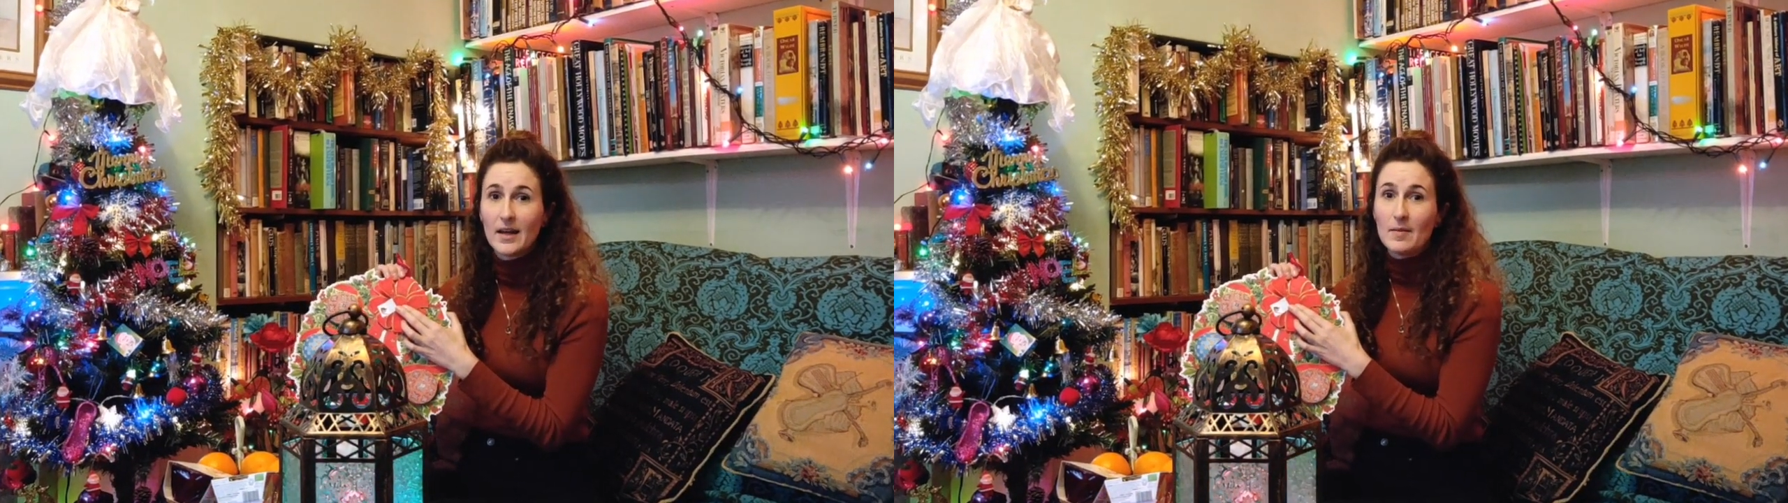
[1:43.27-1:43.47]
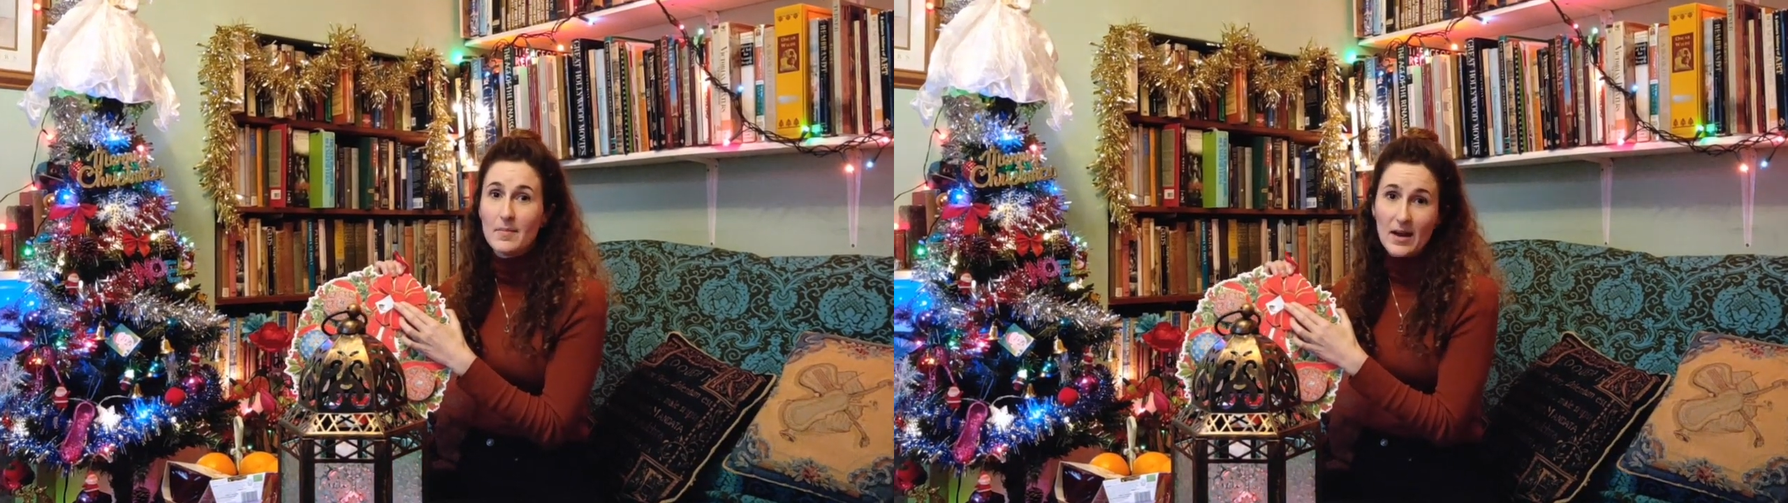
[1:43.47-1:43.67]

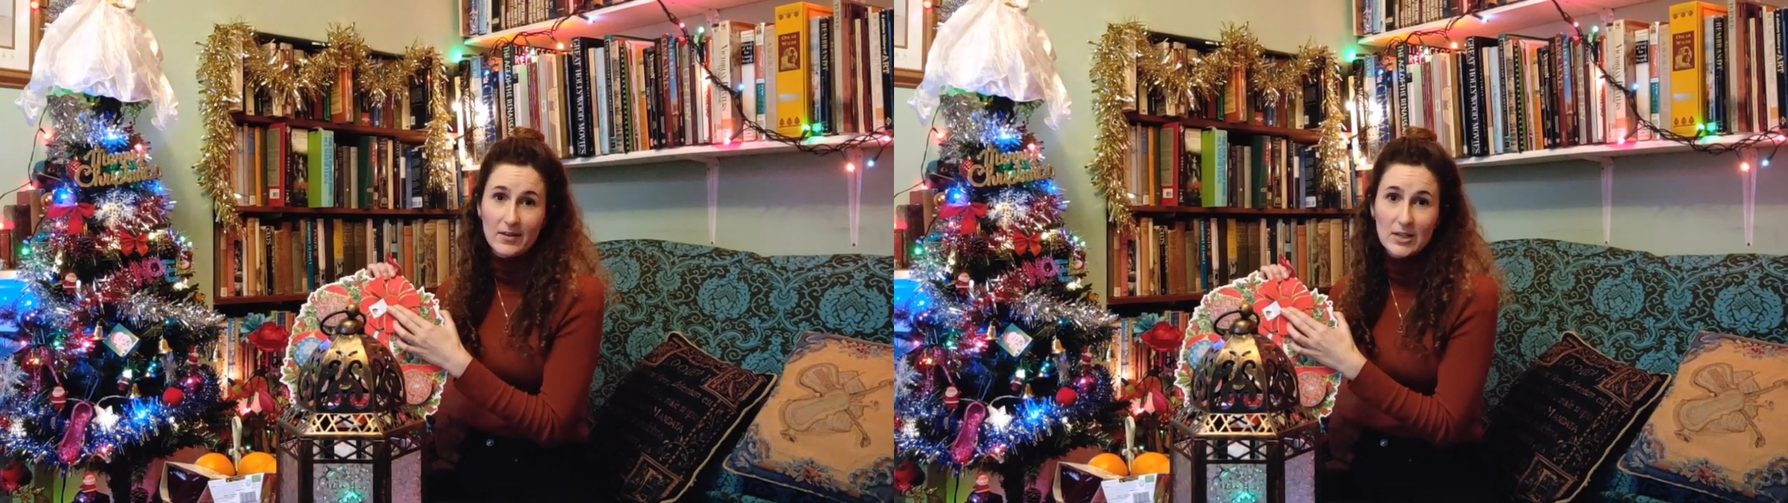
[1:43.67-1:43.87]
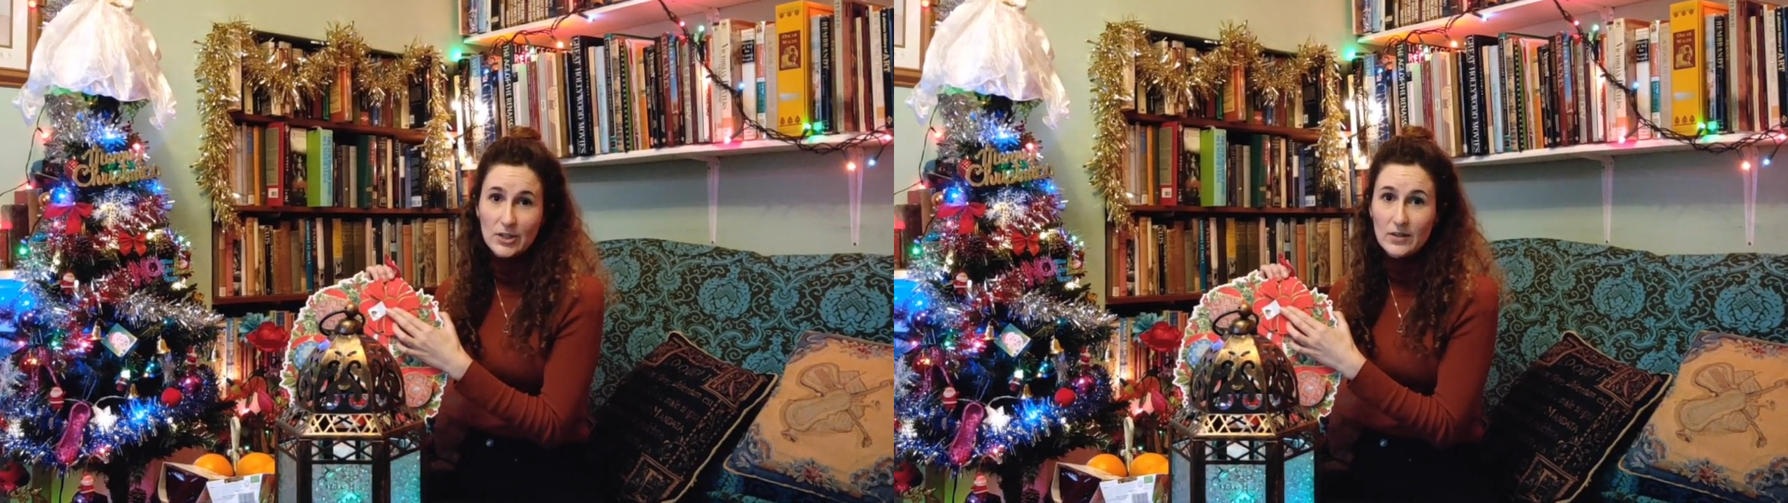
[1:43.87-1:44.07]
and
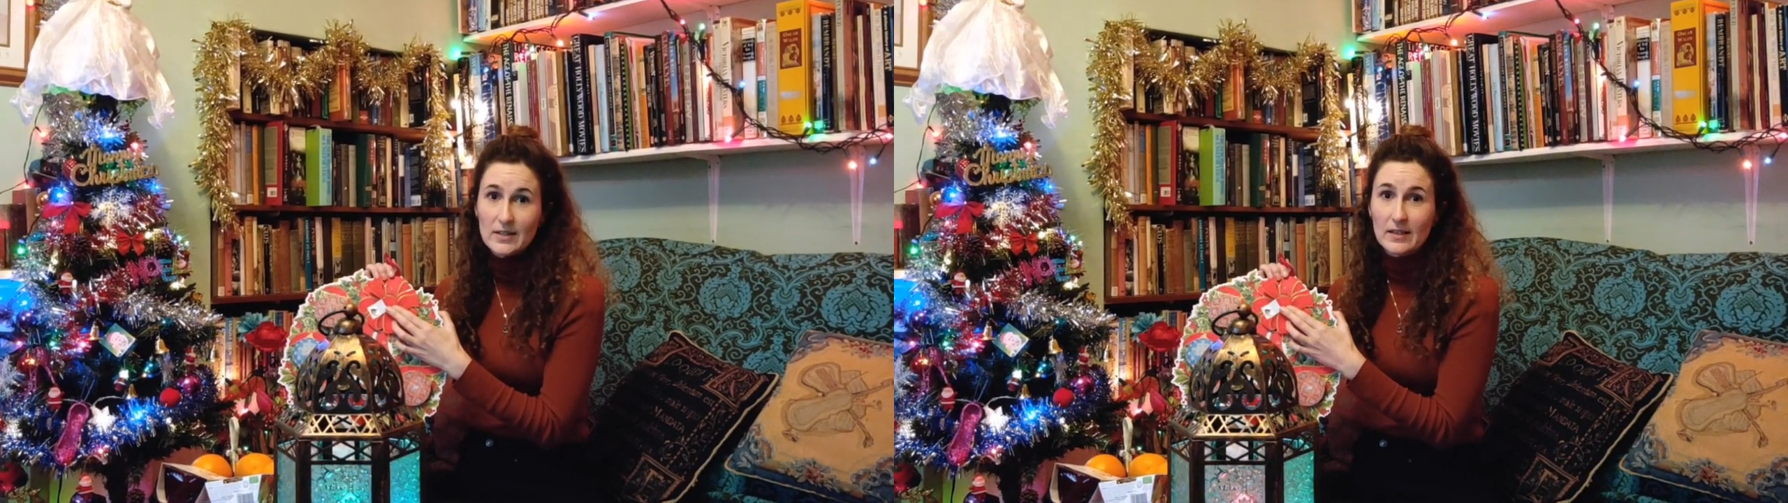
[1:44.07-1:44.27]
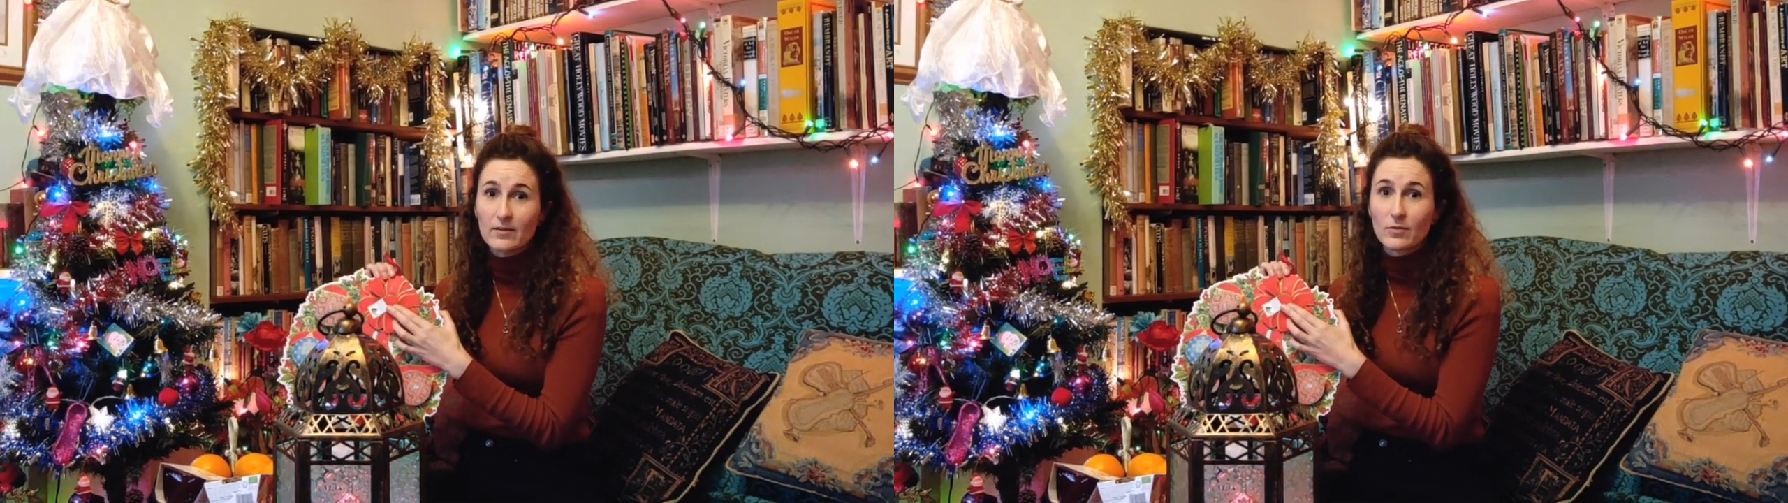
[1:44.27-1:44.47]
Mary and
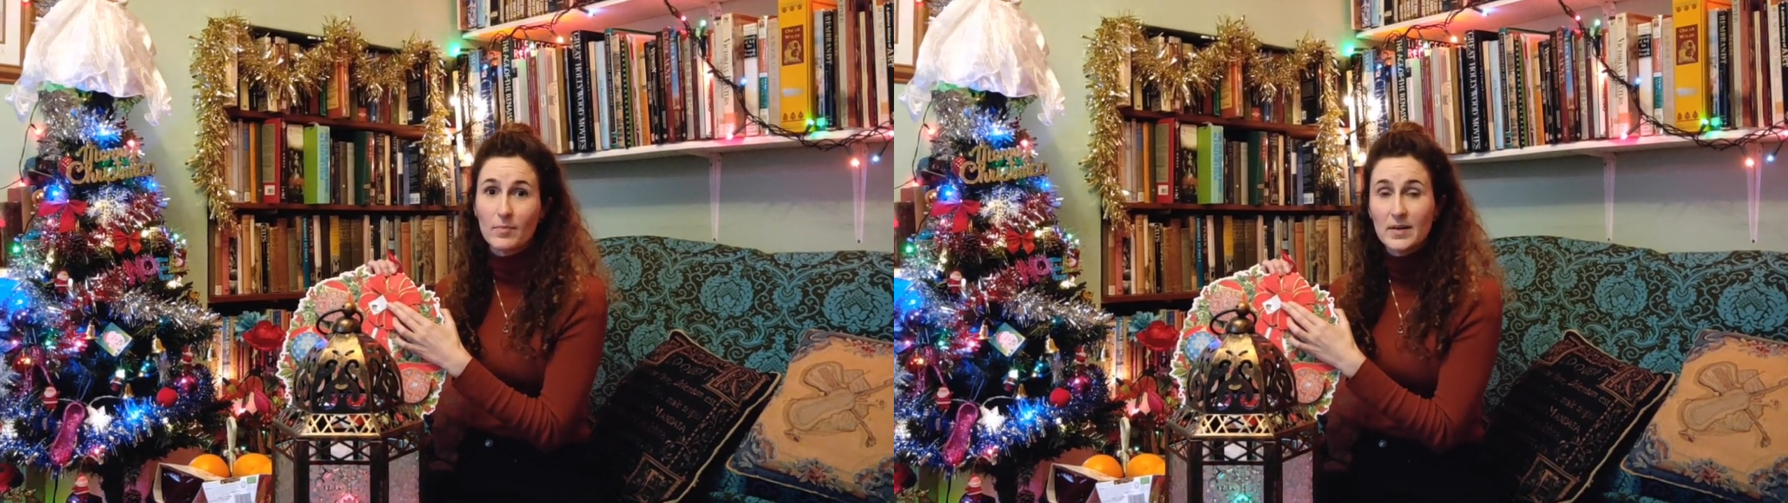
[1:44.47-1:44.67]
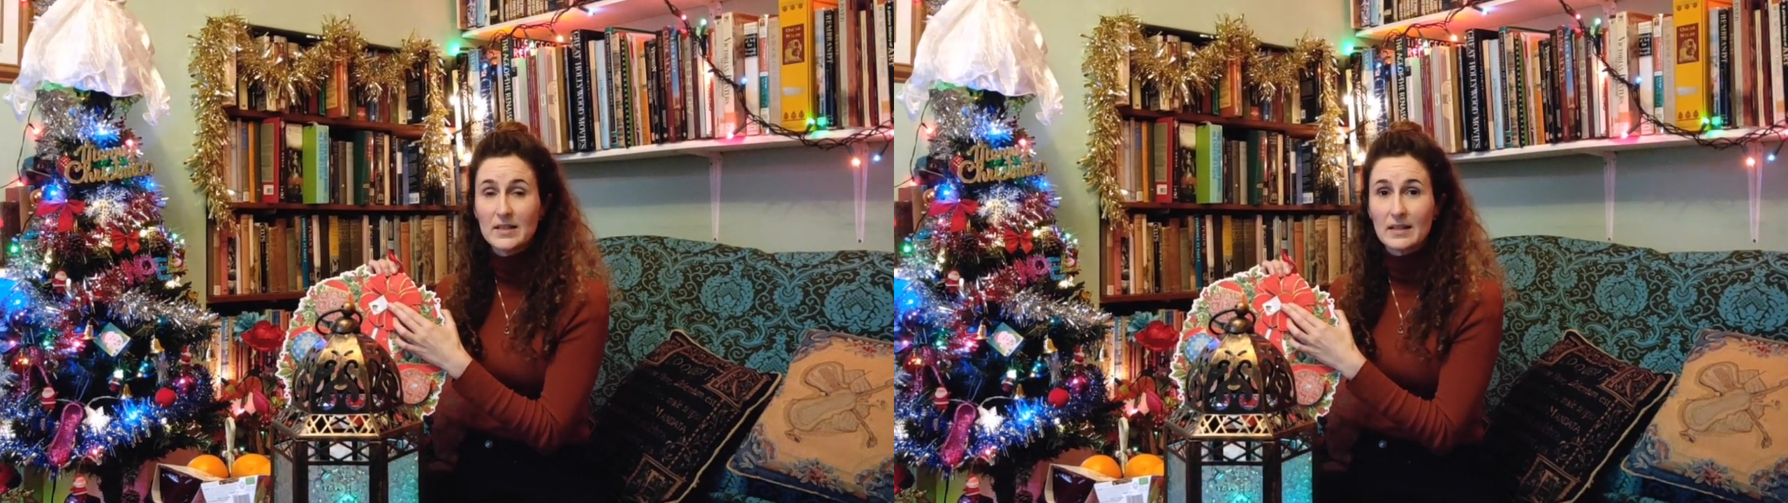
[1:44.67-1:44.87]
Joseph were
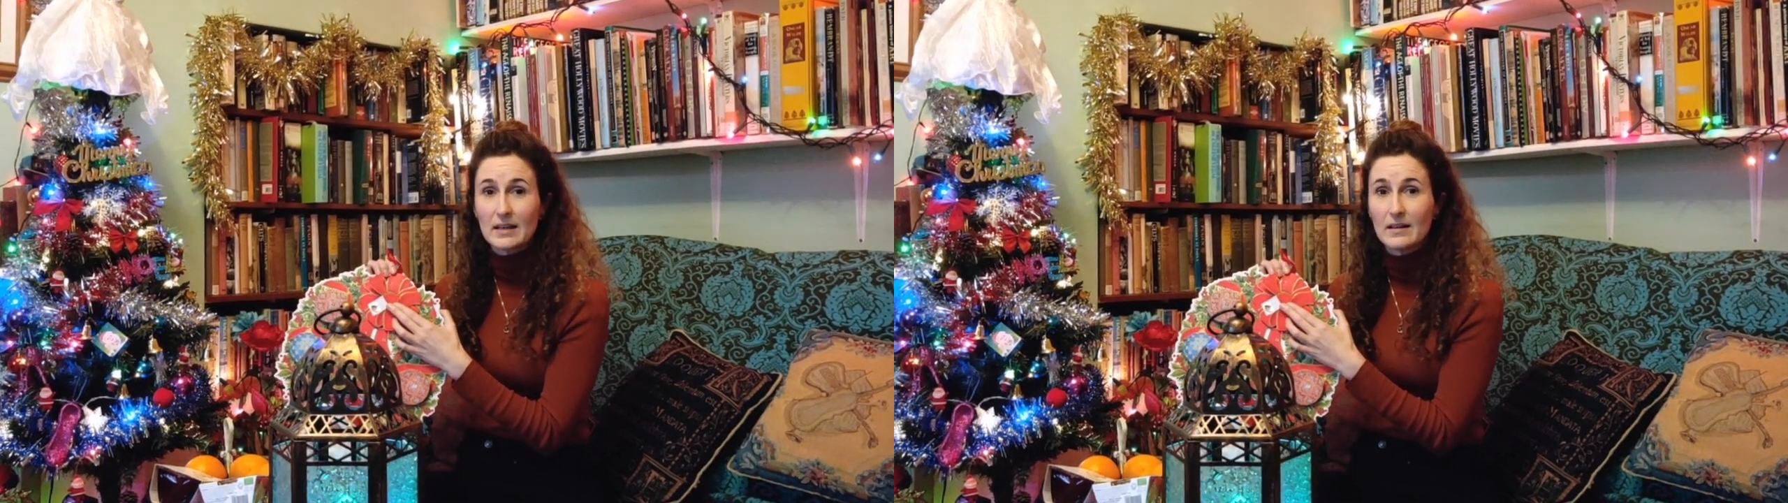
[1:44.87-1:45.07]
busy